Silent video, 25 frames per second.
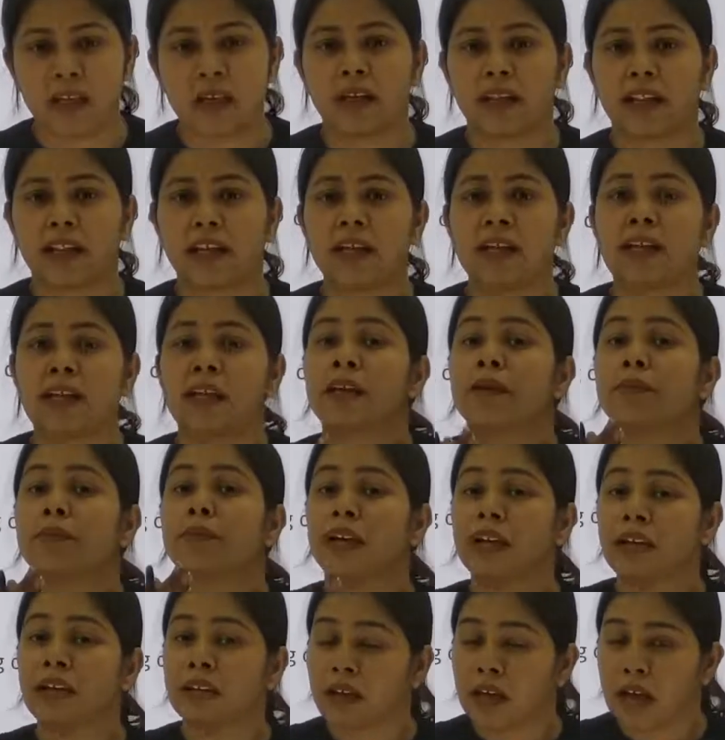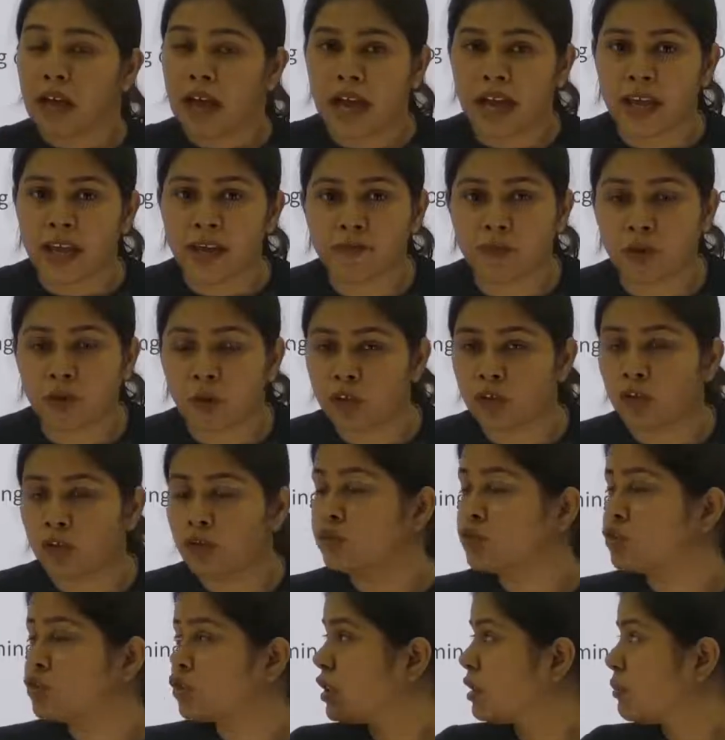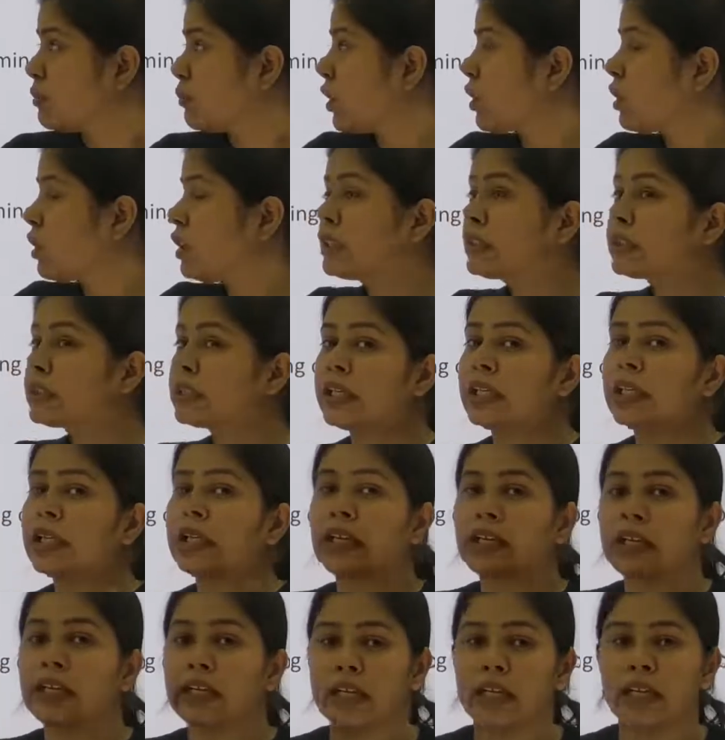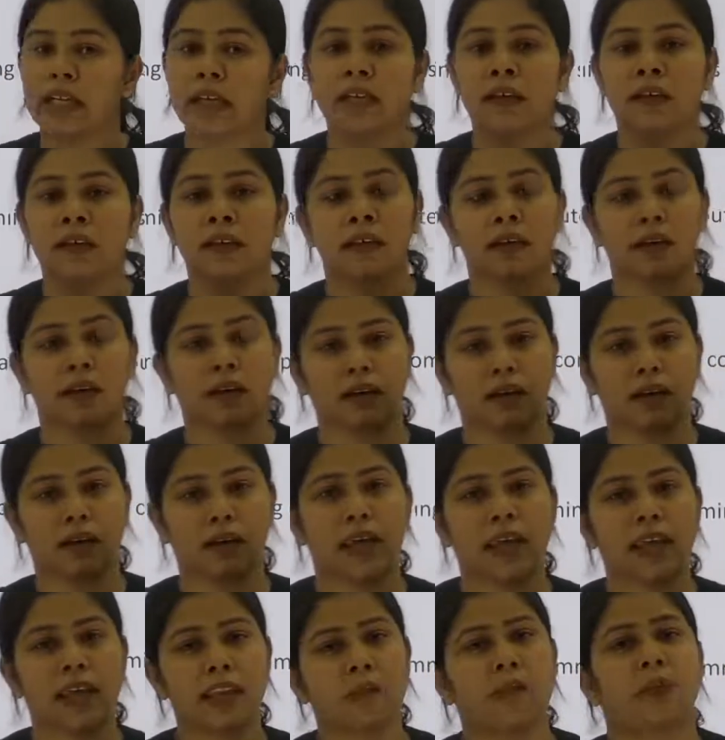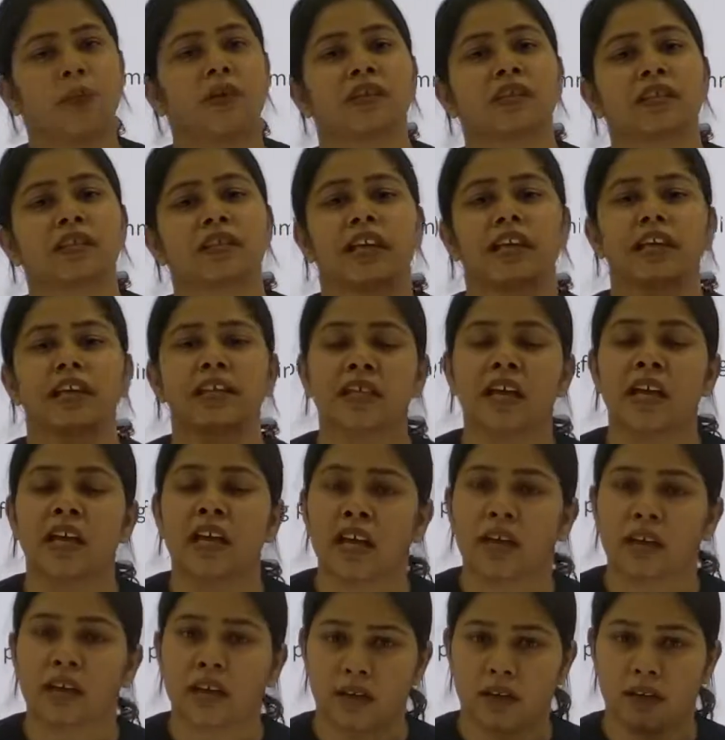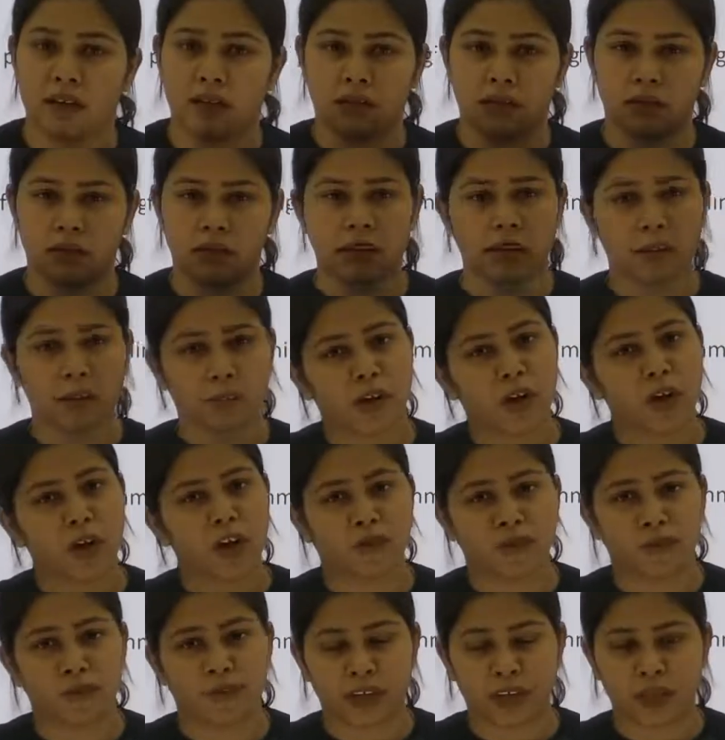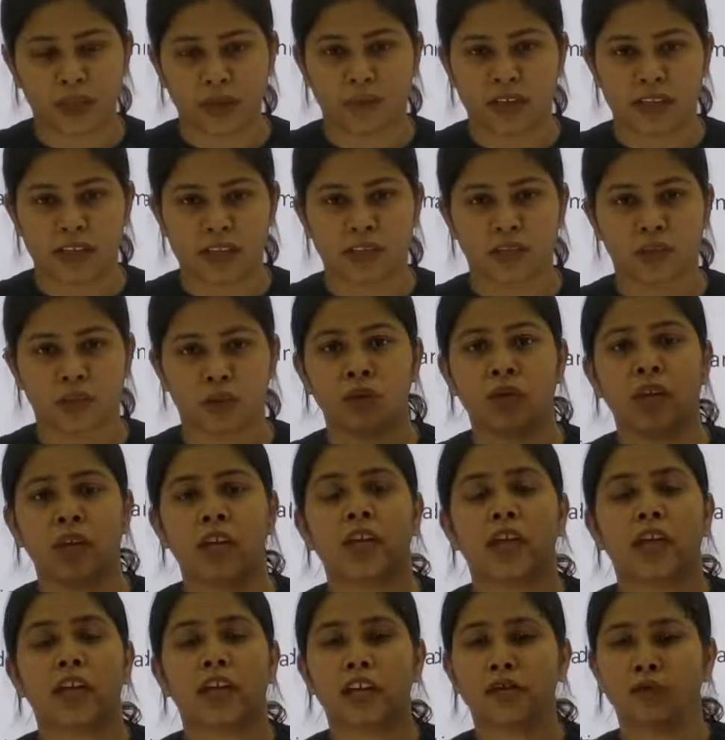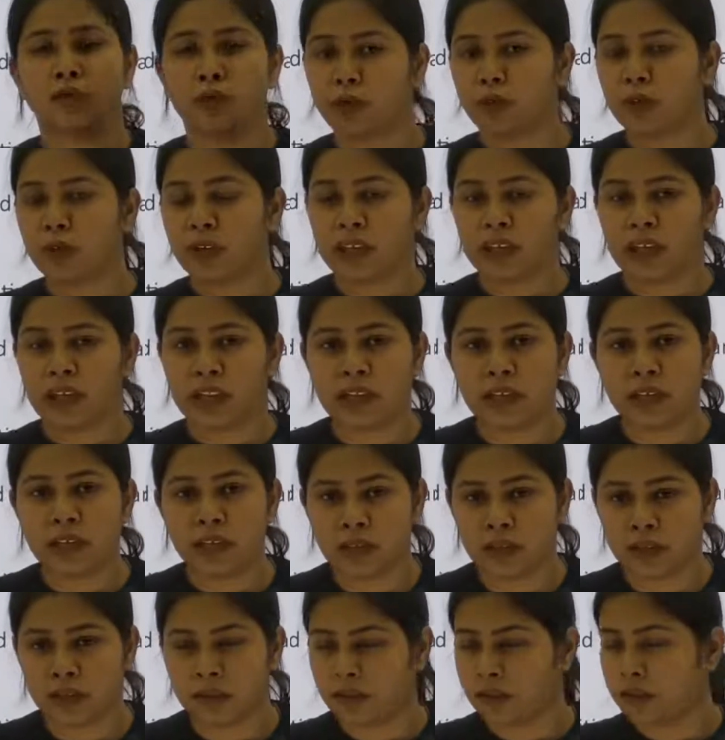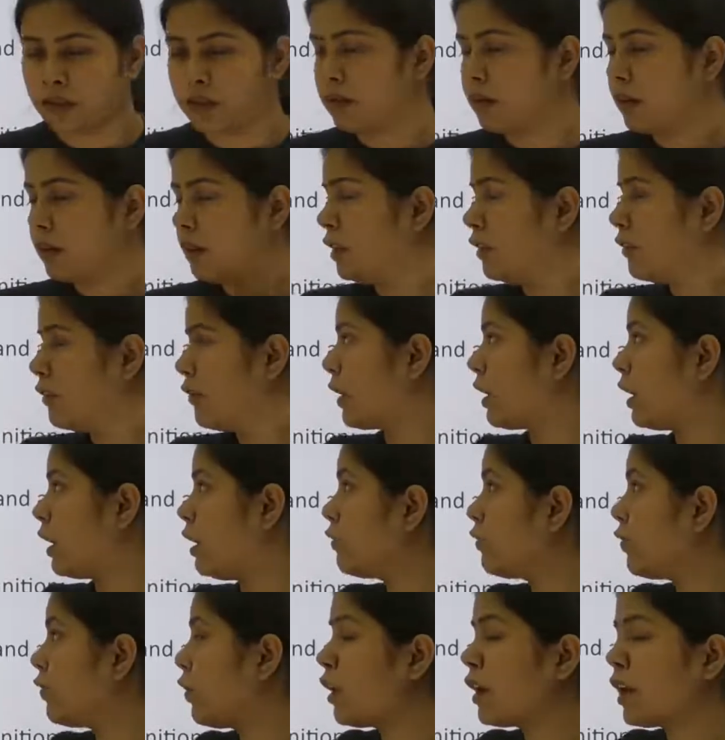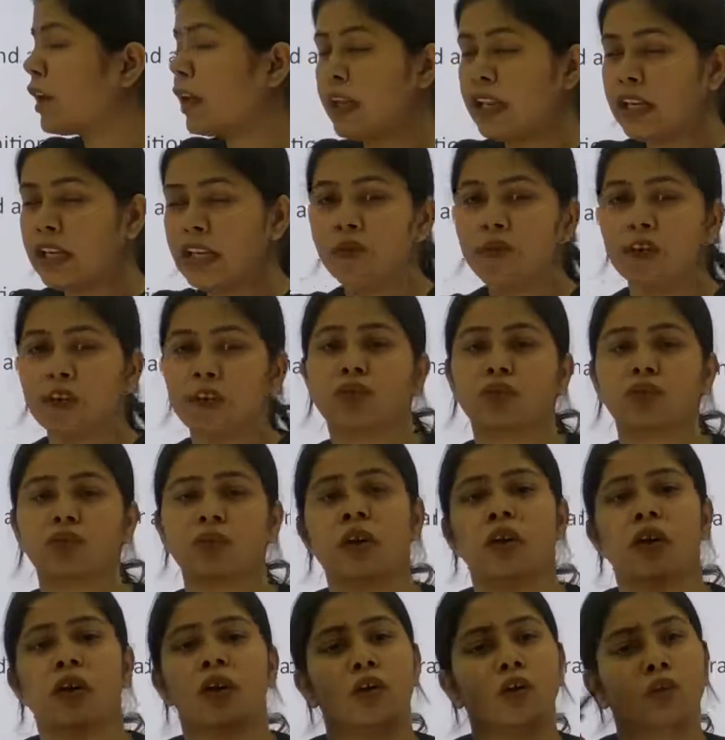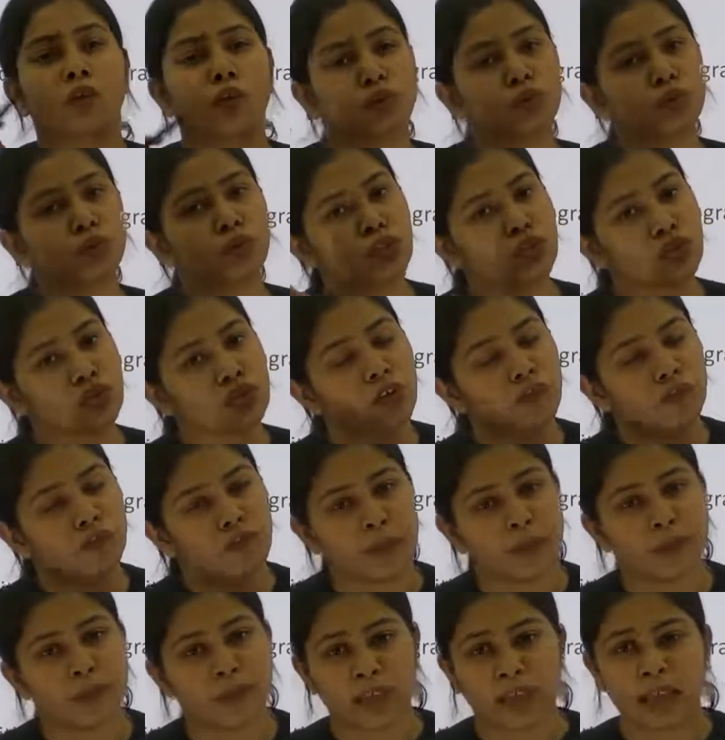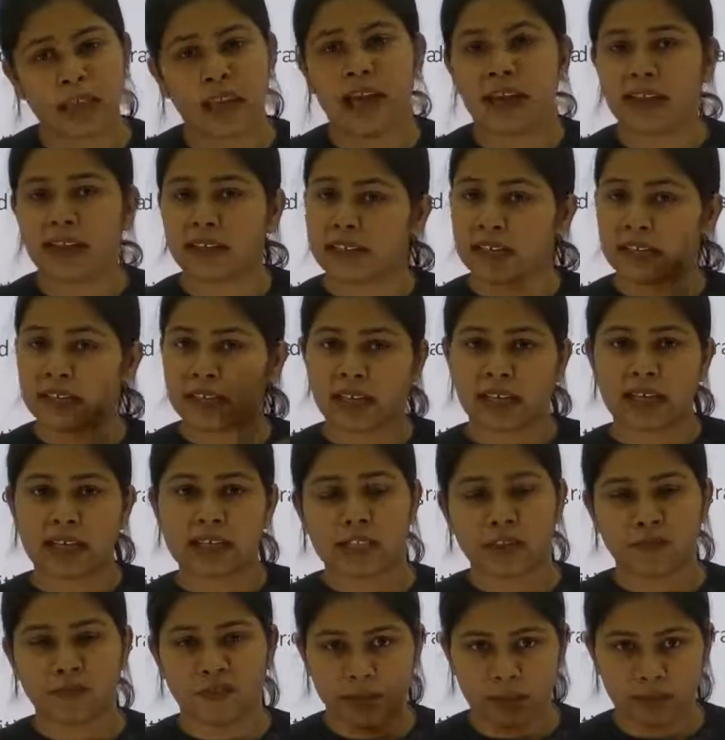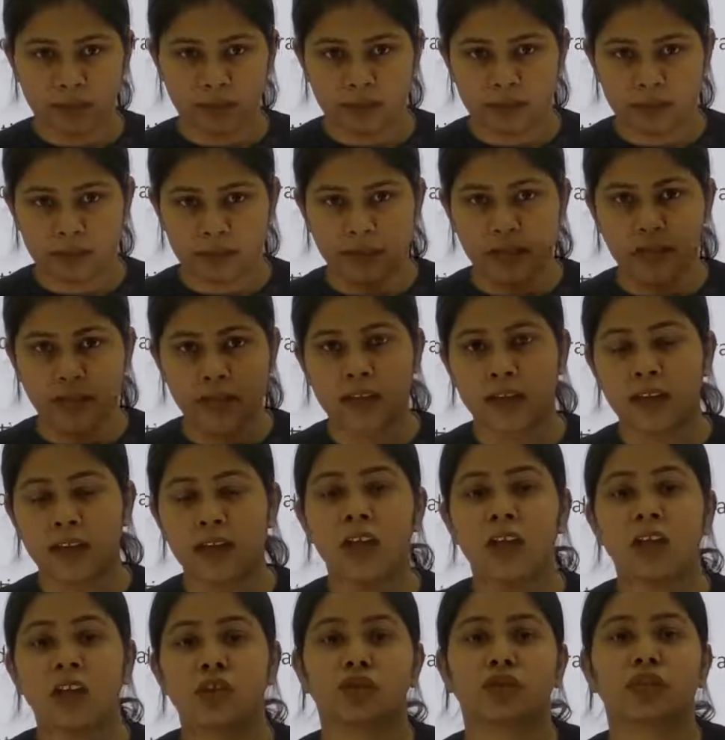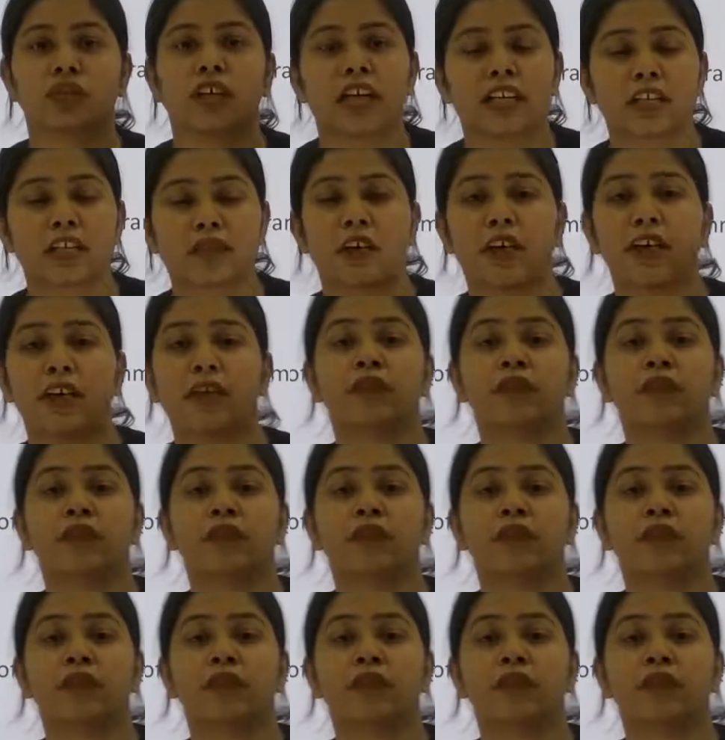right? But I want to just, because in a day any person gets a number of emails, so it would be really difficult for anyone to go through each of the mail and then classify, right? So that's why